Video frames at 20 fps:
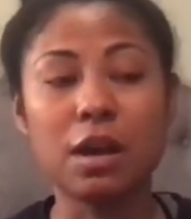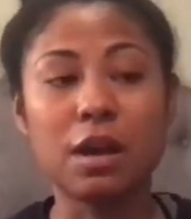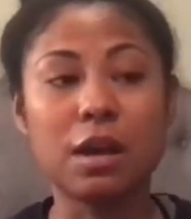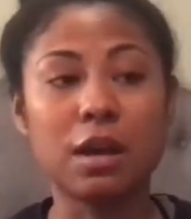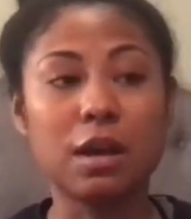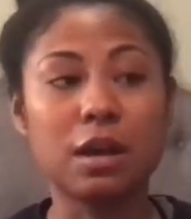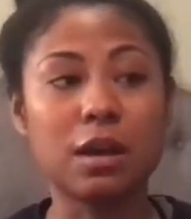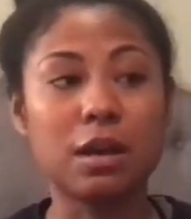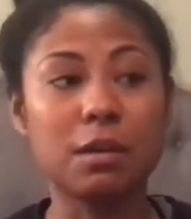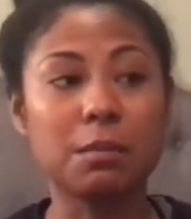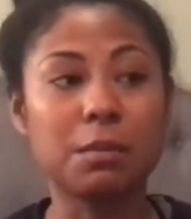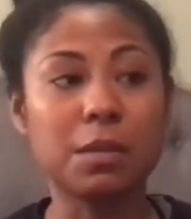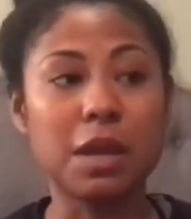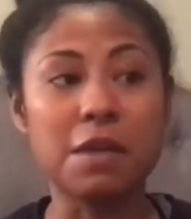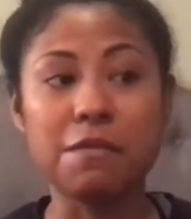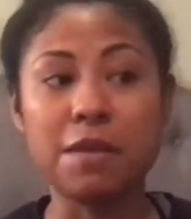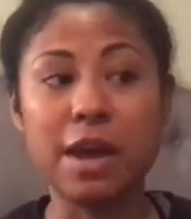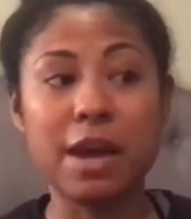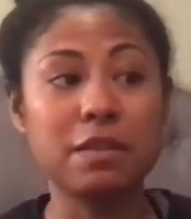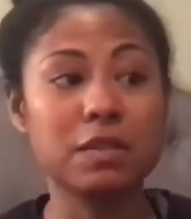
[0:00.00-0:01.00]
Um,
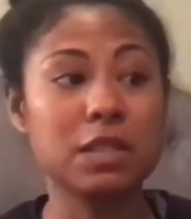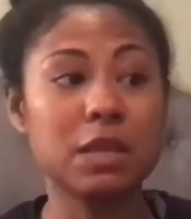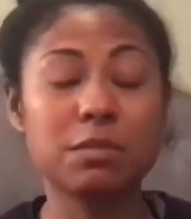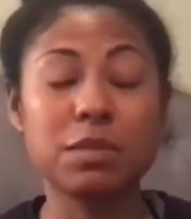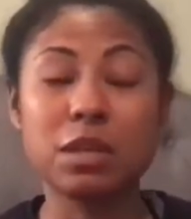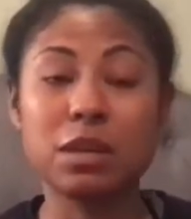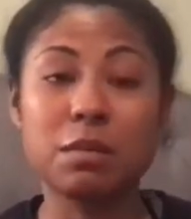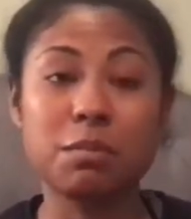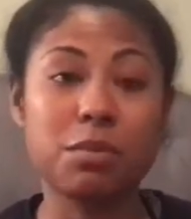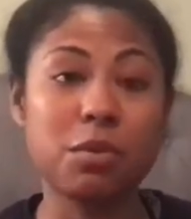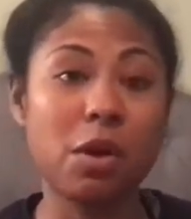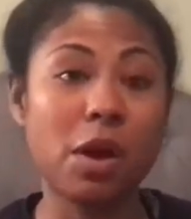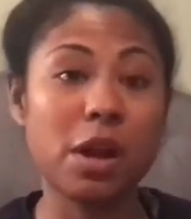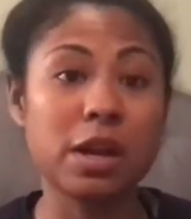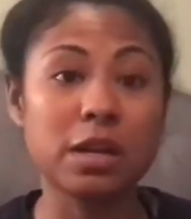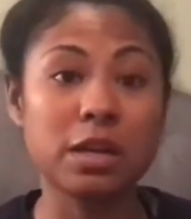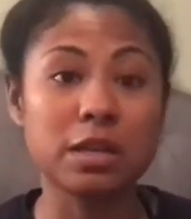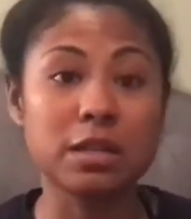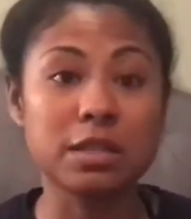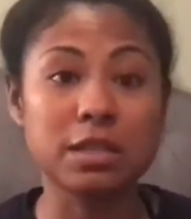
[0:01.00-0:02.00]
if I have something
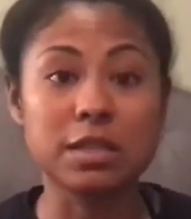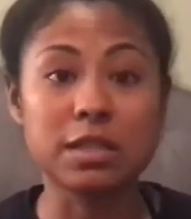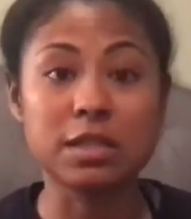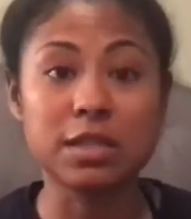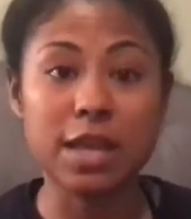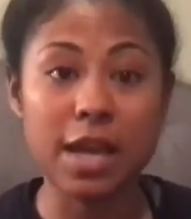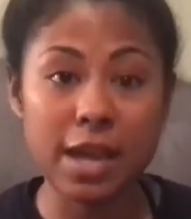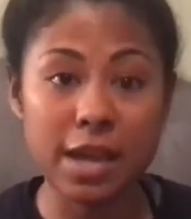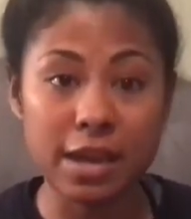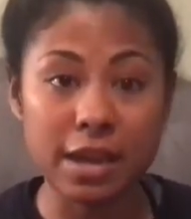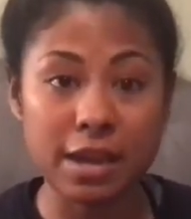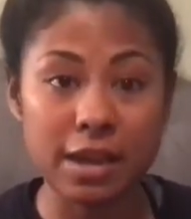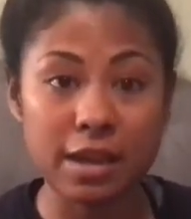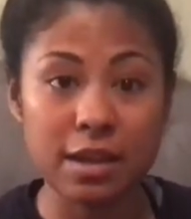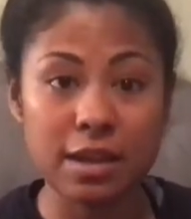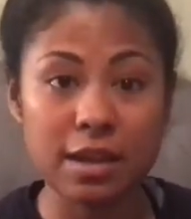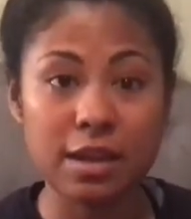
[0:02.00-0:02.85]
important to say,